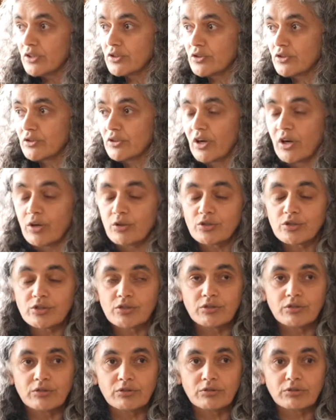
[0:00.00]
to go
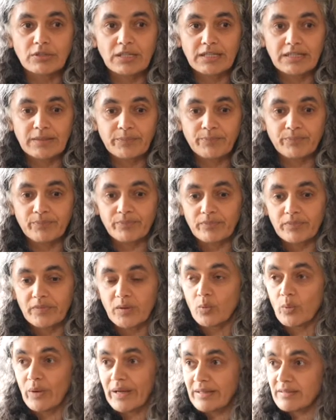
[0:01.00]
to
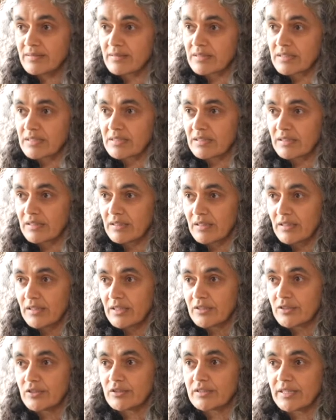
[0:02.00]
the West
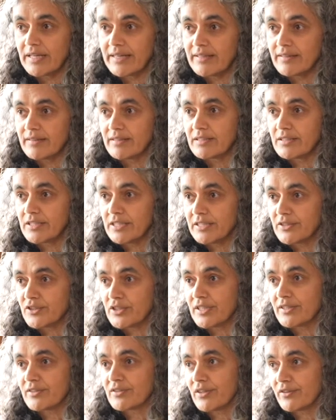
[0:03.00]
to take the
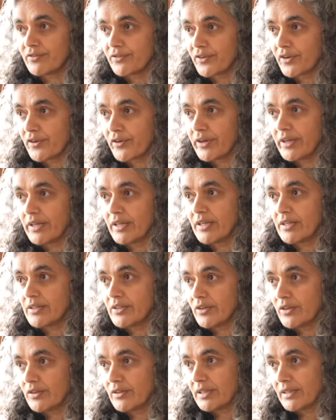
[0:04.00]
teachings of Kriya
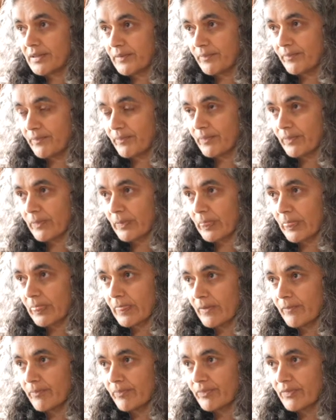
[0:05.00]
Yoga.
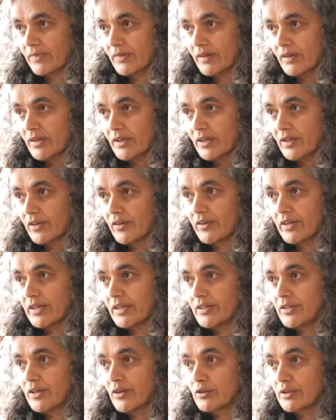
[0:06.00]

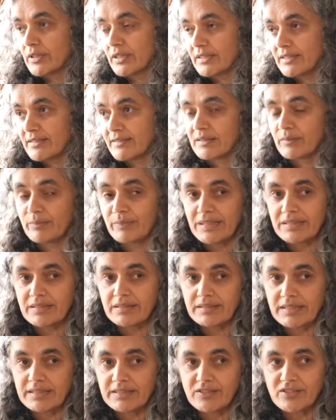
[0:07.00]
Kriya Yoga is a
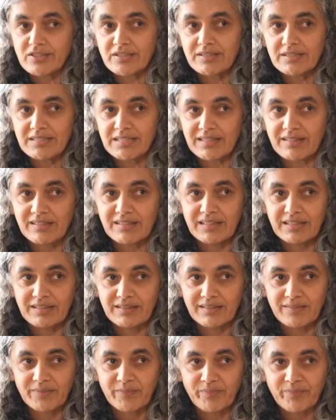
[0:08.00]
meditation
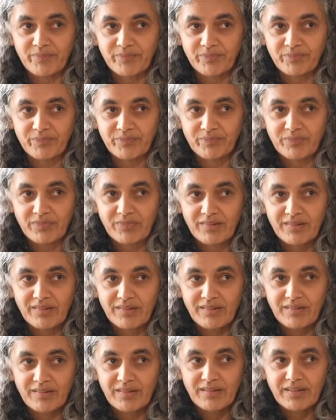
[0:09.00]
technique.
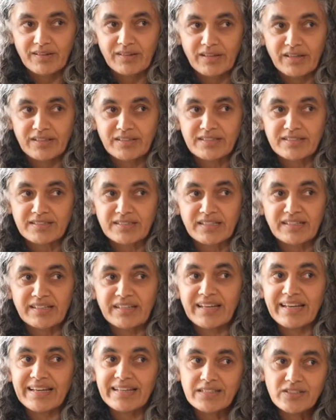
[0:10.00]
And it's an
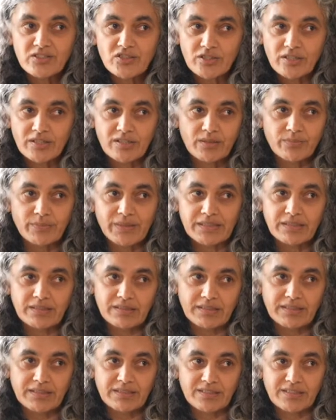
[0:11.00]
ancient
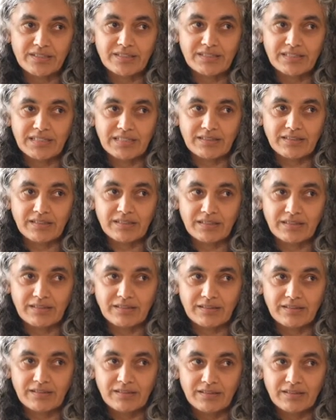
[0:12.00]
meditation
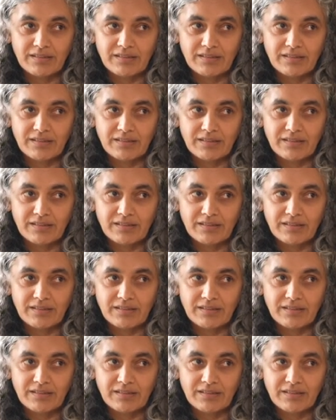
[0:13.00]
technique.